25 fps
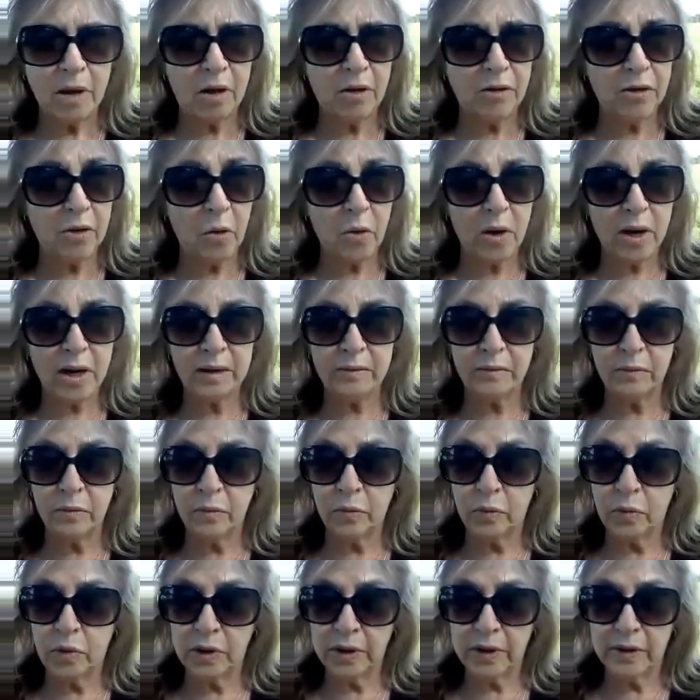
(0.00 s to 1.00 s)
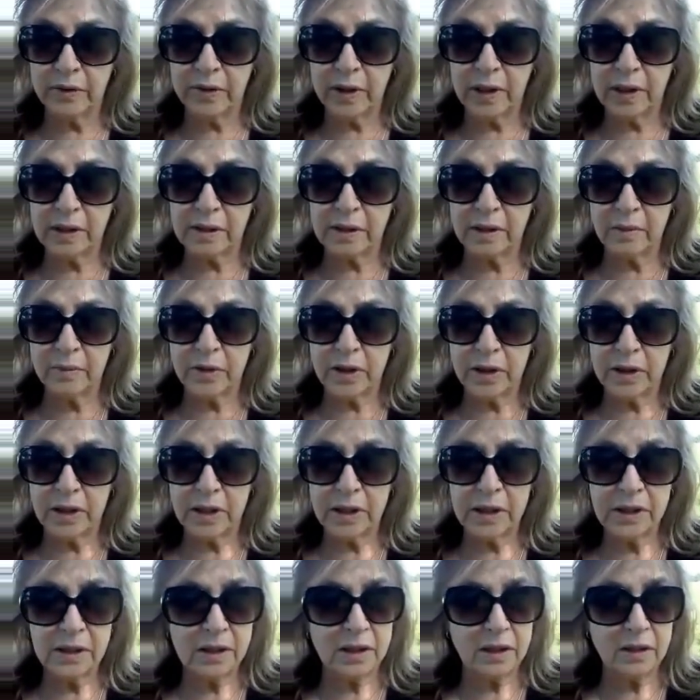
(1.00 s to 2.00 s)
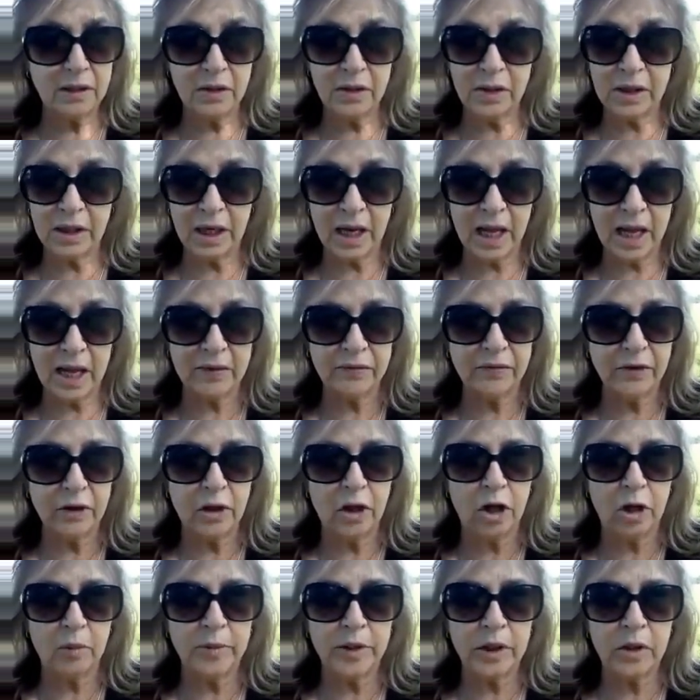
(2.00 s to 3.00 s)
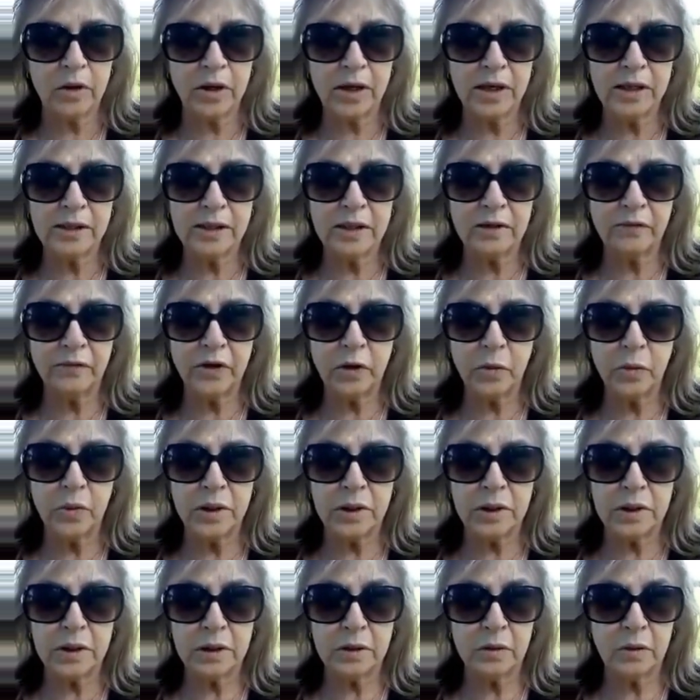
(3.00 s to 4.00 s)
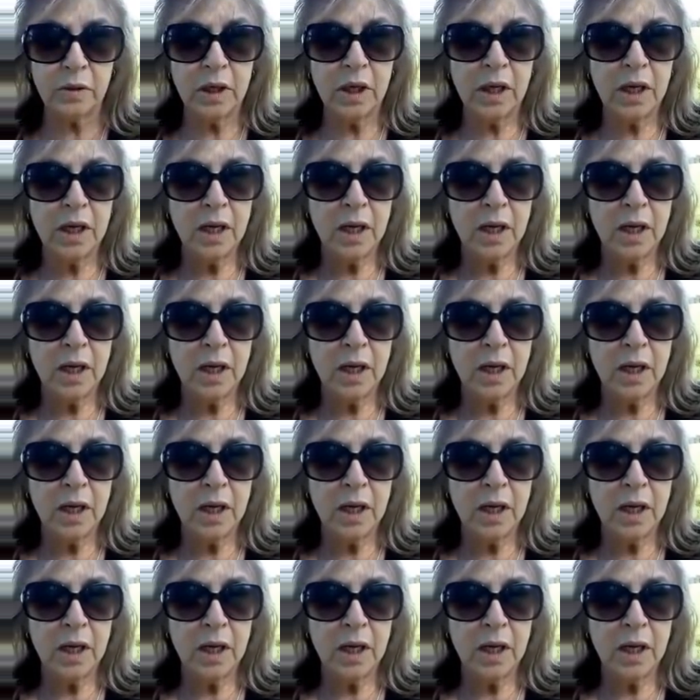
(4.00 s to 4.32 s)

although I really think something is, and you can laugh and call me crazy if you want to.